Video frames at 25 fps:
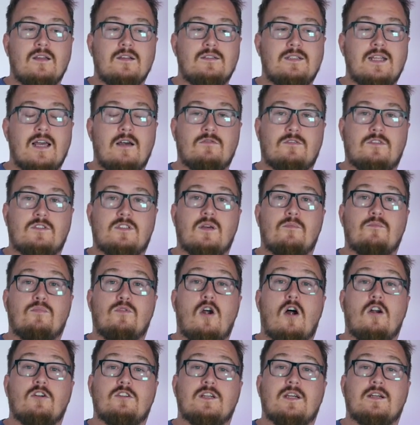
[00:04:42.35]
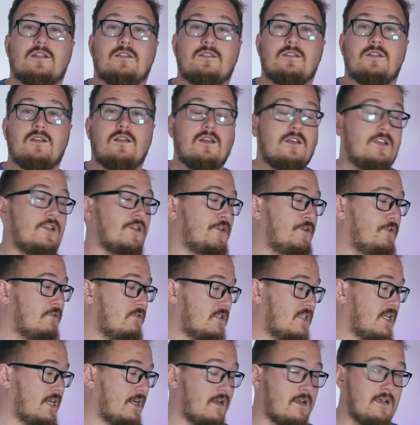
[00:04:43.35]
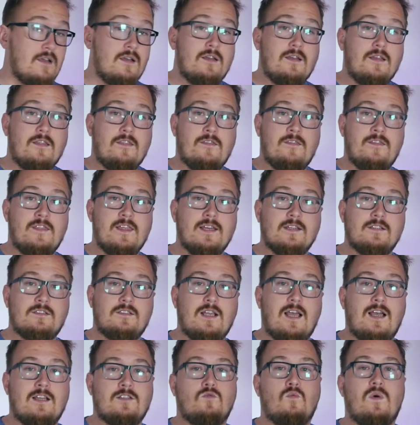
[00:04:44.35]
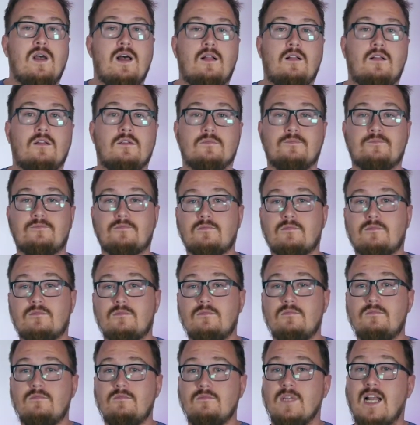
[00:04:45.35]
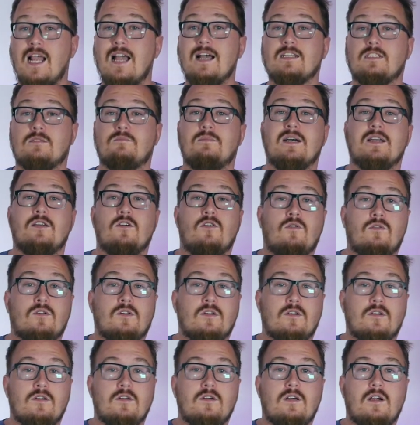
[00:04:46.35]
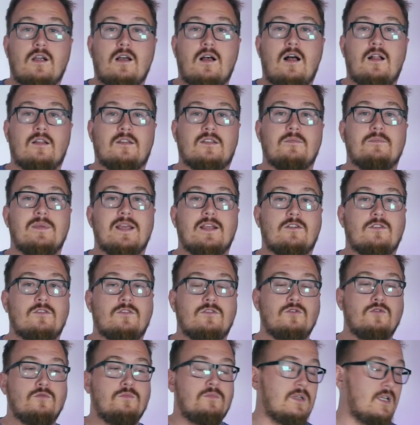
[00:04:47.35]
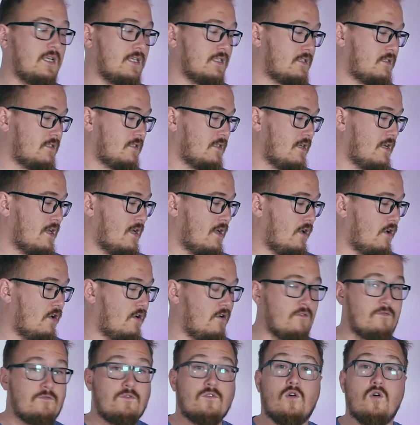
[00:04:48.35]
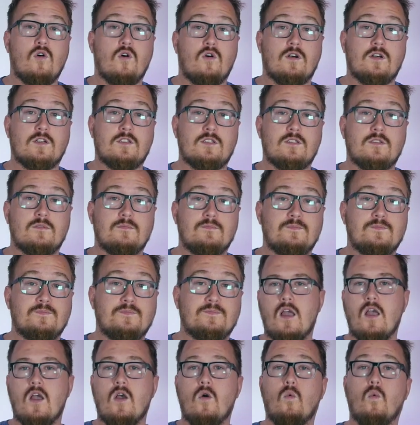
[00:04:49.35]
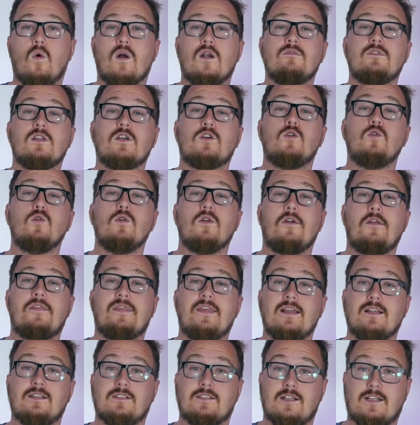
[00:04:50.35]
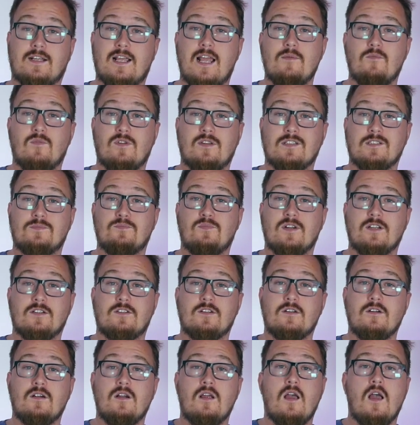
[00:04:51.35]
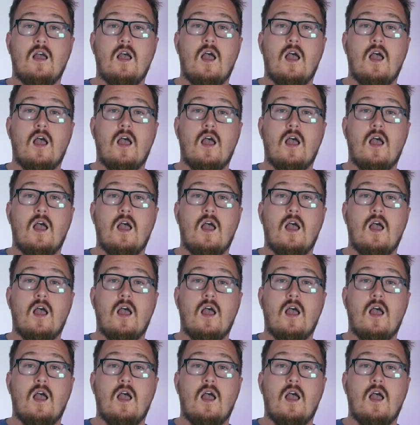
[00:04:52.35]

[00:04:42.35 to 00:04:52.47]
down to some projects using this as well as my older Ultimaker 2 Plus, of course. One of the cooler things that came with this printer,